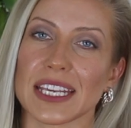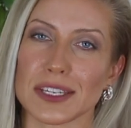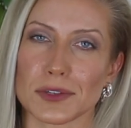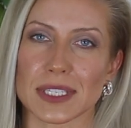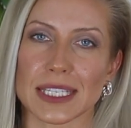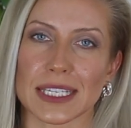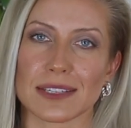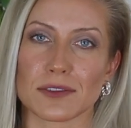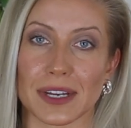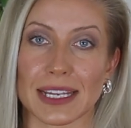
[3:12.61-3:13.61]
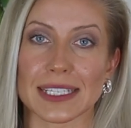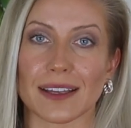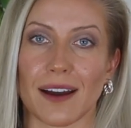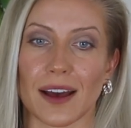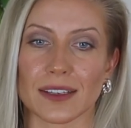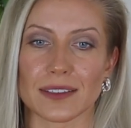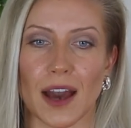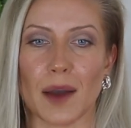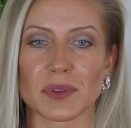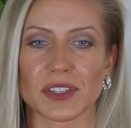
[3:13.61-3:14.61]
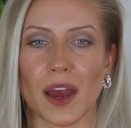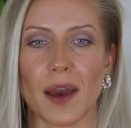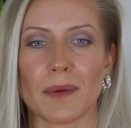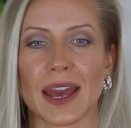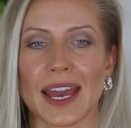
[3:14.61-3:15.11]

interesting dress on Topshop